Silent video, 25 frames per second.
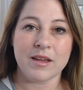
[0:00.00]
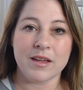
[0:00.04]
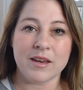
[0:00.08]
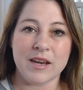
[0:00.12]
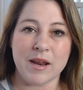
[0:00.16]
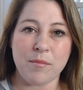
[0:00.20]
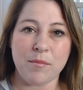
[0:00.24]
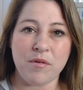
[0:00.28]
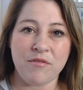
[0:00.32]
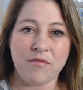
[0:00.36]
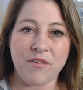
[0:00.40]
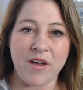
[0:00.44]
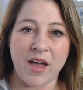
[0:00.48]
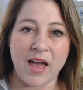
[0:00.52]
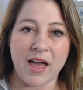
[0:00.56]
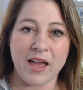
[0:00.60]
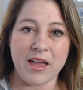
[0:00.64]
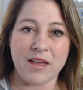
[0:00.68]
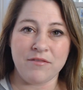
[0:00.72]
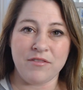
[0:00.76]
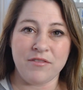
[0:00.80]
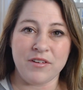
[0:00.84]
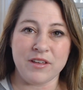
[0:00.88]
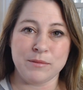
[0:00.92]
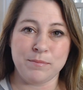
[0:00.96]
Number
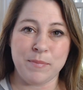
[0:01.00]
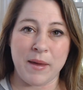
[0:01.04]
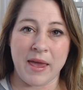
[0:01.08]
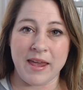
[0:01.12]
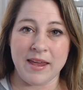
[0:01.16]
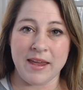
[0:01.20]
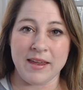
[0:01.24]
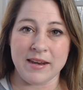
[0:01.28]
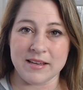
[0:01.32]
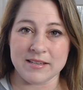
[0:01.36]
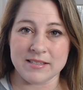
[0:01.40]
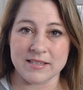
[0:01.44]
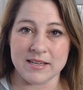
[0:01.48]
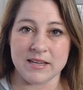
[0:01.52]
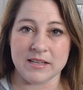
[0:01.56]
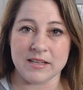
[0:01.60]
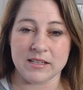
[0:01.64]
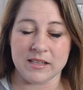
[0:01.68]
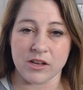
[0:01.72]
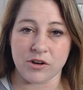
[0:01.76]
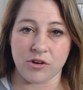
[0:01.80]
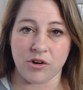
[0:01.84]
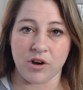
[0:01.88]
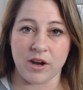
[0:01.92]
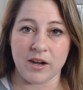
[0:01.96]
5 is paint and
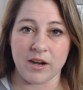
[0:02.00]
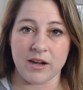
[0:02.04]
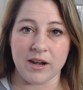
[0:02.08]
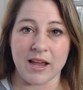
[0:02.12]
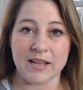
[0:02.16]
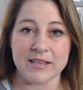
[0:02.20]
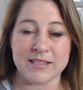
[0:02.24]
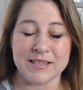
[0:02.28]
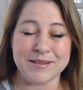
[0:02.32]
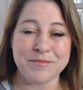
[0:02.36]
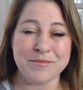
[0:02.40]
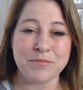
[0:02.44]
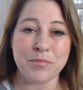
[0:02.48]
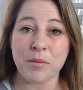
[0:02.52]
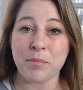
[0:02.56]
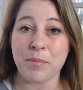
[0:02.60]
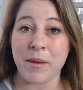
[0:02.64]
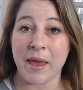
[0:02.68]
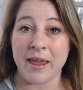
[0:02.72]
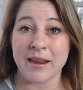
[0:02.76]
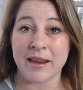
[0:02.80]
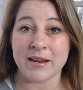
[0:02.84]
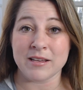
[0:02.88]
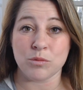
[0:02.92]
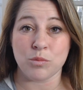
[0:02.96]
decluttering. I didn't put
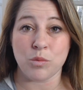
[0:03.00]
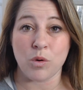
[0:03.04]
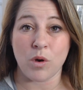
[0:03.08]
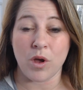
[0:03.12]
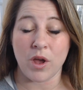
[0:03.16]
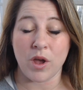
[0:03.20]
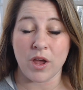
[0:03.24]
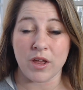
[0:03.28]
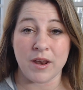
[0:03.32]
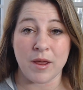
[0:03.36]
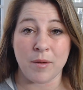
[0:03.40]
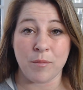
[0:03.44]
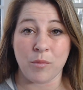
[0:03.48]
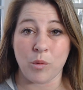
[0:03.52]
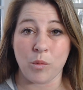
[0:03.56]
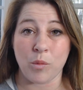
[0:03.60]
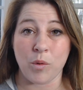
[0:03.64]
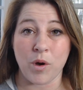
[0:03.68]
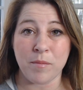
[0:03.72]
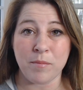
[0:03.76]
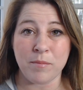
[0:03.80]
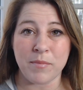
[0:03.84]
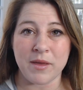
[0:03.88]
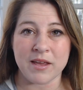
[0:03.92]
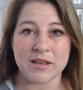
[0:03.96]
paint as number
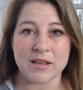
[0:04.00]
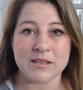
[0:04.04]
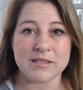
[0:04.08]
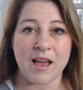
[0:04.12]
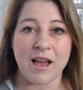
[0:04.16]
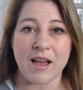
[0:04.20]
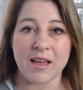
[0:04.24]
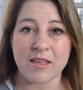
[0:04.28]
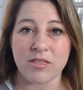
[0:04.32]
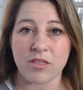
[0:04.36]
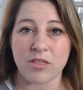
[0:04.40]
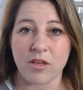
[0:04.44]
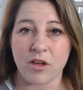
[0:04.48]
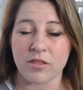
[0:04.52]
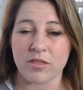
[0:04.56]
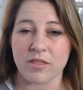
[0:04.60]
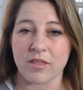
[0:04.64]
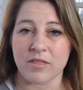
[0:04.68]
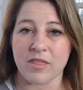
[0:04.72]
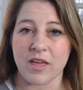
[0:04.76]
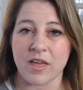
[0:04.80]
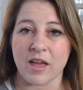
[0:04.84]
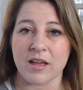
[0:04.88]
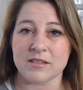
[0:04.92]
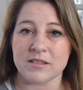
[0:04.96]
1 because I thought
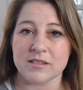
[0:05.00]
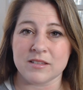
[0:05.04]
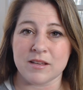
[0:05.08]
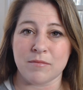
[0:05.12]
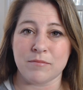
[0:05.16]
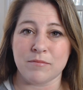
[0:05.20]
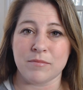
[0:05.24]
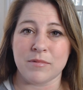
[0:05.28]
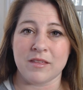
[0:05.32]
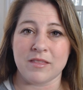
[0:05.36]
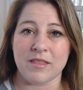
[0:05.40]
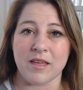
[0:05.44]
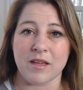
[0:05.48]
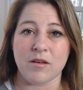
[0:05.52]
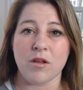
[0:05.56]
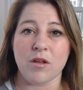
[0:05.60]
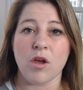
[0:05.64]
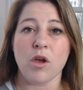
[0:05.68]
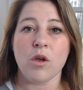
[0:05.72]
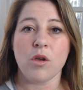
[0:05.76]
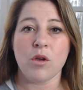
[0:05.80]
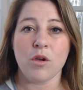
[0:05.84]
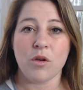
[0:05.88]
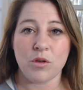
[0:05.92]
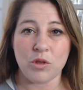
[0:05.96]
that that's something that
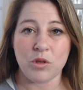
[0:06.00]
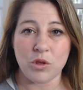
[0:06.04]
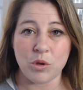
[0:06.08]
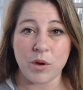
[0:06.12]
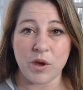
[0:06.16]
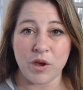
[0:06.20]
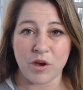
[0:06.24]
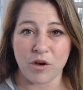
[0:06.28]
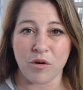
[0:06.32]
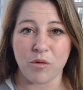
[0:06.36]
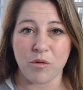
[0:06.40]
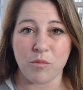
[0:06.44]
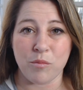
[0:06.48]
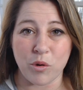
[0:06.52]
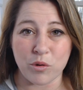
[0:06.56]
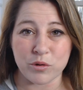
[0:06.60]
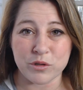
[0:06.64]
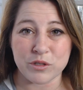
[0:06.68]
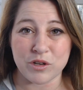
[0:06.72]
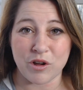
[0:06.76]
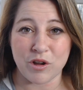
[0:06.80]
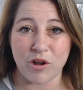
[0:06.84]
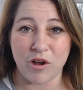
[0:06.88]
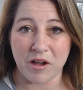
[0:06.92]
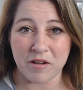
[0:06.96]
you hear
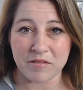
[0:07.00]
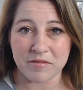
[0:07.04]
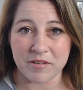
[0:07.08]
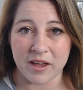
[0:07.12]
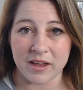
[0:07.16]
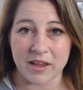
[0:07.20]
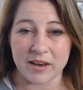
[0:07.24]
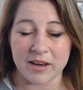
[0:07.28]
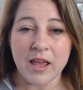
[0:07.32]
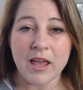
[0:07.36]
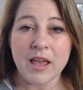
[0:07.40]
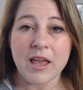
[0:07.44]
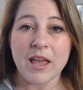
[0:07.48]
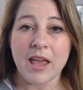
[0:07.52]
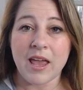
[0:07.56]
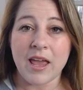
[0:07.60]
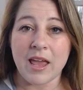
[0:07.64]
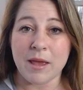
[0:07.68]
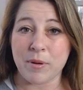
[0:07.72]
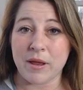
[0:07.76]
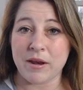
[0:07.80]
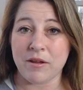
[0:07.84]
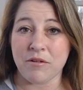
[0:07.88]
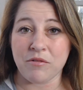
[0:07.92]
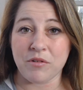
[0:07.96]
most often,
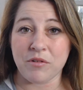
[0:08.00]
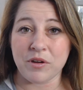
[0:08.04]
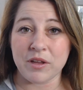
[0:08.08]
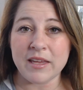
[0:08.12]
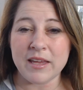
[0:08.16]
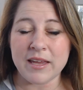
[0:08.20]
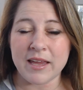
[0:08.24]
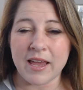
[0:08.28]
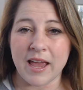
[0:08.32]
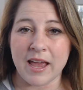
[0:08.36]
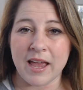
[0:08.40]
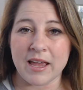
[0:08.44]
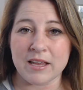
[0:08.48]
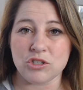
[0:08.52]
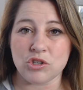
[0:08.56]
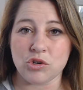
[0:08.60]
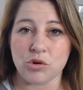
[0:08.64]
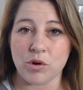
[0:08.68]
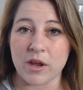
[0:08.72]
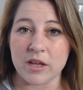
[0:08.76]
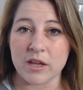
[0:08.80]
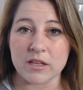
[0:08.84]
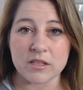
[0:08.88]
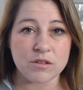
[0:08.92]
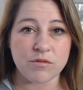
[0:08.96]
but it really can
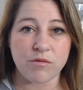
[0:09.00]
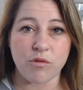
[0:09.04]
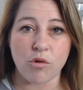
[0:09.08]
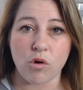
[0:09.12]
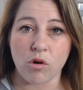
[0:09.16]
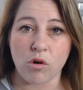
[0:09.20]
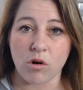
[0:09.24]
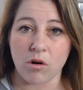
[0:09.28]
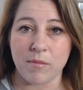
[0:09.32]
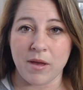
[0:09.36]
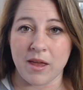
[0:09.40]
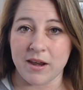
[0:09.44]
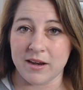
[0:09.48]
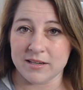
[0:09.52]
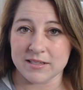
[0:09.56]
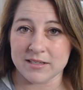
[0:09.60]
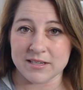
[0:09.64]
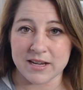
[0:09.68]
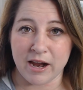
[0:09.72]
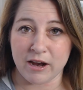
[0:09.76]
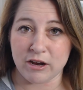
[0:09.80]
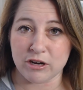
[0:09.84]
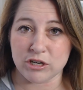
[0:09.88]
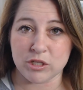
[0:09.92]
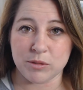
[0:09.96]
transform an
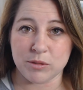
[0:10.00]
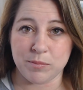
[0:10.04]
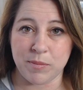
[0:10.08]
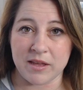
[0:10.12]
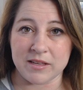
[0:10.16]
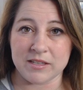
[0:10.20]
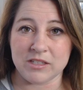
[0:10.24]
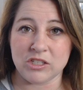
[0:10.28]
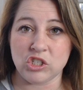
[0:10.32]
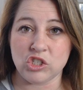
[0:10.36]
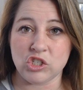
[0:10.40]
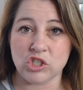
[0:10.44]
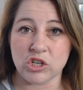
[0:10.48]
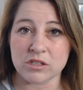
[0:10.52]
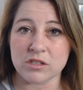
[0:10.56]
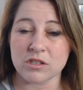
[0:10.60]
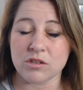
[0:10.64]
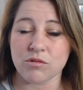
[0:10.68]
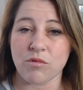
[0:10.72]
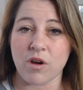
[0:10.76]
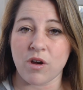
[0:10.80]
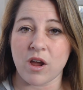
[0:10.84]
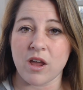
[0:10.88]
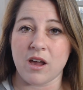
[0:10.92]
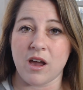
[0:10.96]
entire space. Just
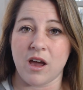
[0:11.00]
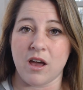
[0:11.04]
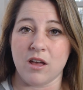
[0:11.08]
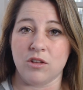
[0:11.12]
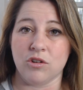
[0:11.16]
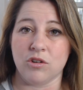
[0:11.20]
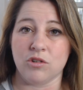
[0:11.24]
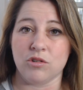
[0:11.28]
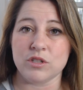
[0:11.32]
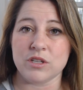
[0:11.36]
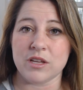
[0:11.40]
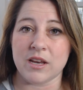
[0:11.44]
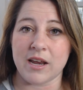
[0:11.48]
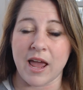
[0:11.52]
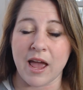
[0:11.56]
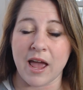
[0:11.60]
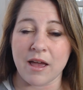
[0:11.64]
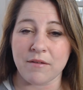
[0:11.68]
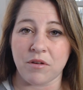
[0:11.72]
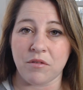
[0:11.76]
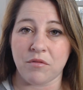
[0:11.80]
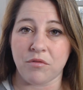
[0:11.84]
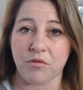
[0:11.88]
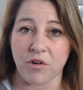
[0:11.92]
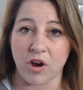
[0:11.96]
the right colors and
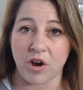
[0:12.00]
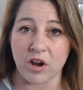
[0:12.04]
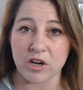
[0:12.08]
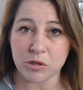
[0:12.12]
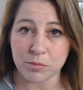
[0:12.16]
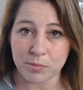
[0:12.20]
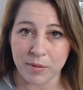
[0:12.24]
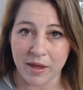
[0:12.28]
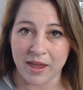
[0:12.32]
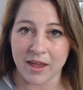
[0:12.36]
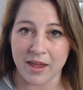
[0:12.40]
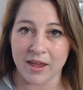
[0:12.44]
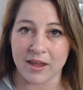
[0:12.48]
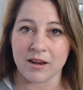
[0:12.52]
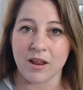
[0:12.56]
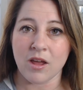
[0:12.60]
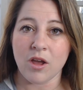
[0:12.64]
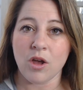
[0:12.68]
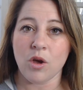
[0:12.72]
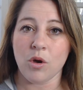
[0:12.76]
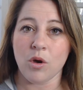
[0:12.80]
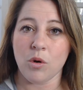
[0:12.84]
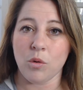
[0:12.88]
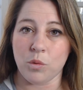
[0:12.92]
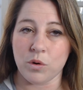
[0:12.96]
having fresh paint
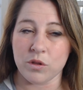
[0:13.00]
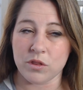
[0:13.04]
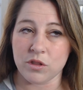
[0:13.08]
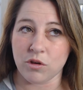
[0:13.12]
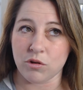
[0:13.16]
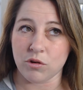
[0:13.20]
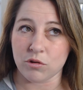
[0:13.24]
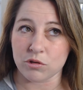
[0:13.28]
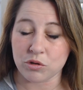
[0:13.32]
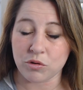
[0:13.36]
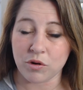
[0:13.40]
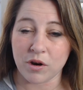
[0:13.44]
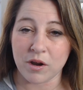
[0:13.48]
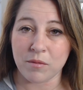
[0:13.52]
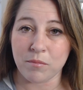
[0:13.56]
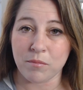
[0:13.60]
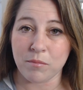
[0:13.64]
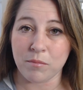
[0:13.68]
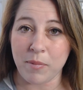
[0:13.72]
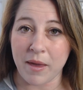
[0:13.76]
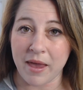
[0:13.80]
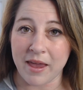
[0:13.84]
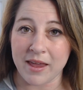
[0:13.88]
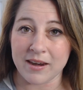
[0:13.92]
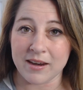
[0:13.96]
with your
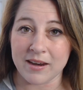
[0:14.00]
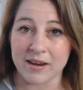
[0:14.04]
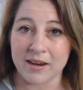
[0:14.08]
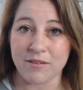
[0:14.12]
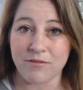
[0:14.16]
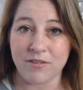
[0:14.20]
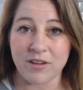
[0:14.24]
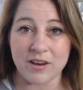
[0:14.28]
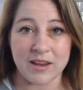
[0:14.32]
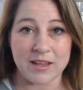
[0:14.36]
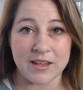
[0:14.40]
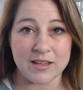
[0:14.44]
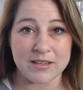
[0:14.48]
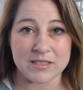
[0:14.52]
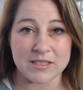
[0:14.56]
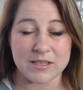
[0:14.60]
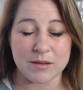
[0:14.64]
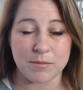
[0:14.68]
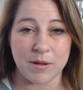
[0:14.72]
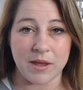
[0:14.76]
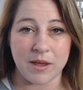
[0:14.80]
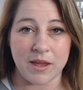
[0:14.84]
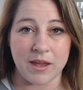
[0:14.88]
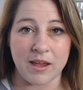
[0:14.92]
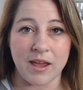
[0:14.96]
trim painted if it needs to
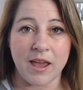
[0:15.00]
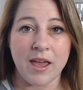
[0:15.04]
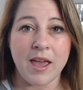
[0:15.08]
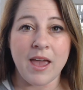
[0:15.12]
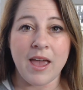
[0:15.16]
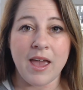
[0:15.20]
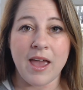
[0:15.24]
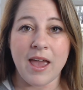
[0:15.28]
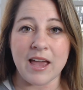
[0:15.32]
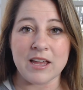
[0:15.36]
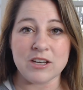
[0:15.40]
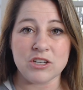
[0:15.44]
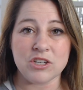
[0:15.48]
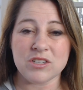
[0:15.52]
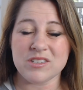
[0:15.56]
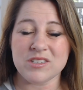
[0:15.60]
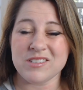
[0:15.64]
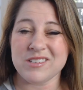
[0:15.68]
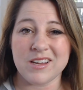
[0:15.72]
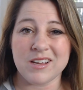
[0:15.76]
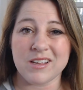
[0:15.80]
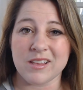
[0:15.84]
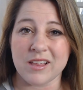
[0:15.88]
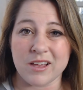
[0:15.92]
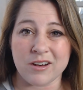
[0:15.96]
be, and just
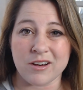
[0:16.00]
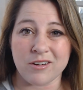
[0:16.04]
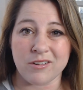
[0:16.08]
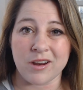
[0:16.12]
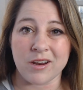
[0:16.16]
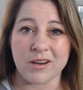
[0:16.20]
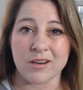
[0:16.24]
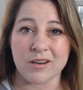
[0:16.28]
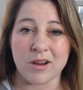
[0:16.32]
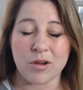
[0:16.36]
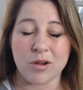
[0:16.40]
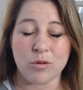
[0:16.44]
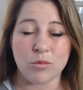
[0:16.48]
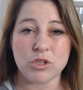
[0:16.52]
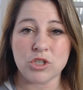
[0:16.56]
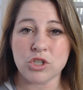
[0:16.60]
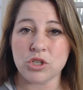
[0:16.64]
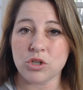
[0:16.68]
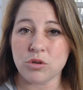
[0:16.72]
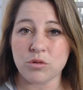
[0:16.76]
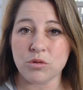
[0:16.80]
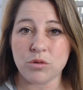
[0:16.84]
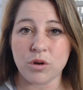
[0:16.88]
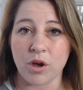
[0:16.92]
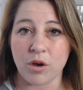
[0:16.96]
decluttering, which
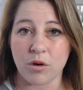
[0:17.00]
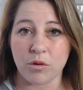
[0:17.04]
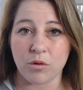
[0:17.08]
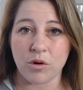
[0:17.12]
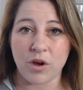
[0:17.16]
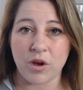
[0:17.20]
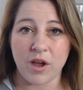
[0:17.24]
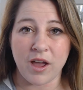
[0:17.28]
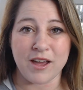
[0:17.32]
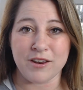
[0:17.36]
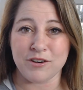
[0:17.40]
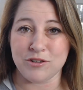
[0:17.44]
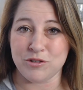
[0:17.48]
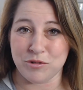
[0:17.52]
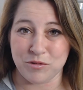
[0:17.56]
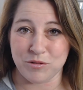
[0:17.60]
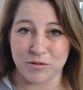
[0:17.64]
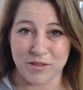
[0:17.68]
you know how to do